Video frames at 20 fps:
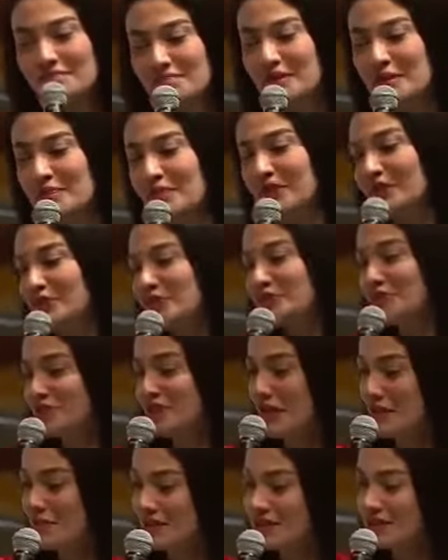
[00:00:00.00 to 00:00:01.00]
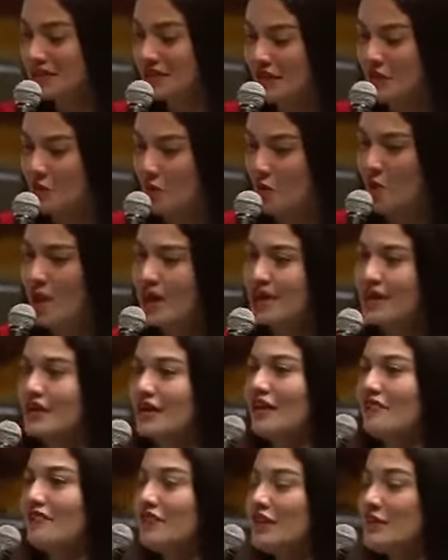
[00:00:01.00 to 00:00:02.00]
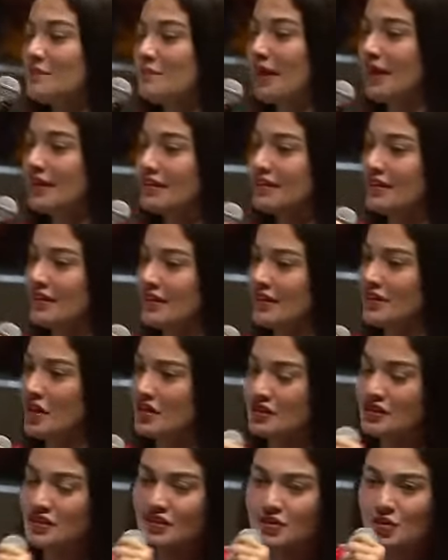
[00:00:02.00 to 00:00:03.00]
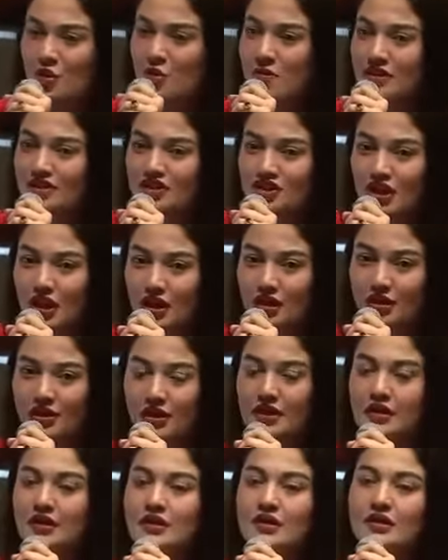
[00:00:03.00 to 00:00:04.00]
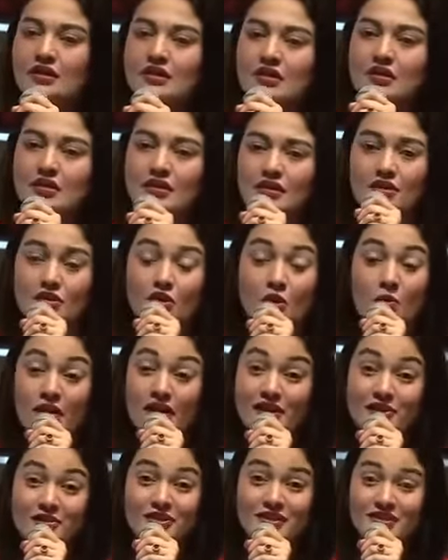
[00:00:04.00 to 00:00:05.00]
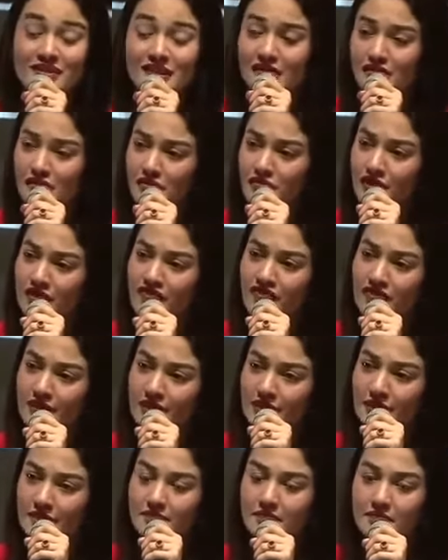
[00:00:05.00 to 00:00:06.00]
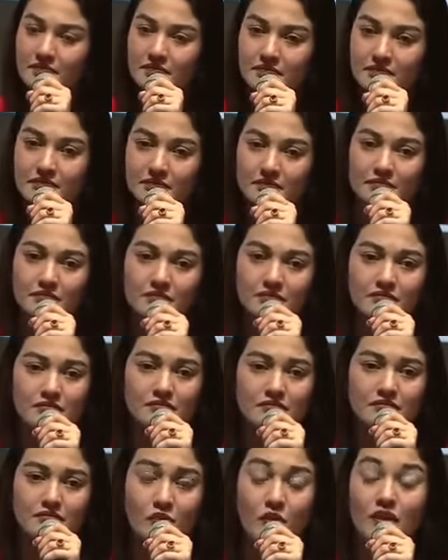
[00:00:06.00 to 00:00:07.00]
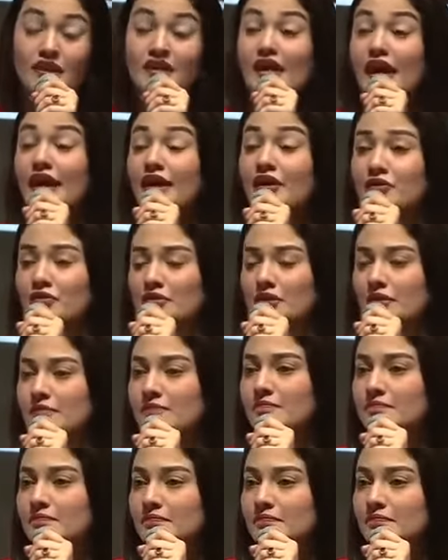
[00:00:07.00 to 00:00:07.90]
People used to come and say, "What lovely painting, so much color." Nobody could see the grief in it. Only I could.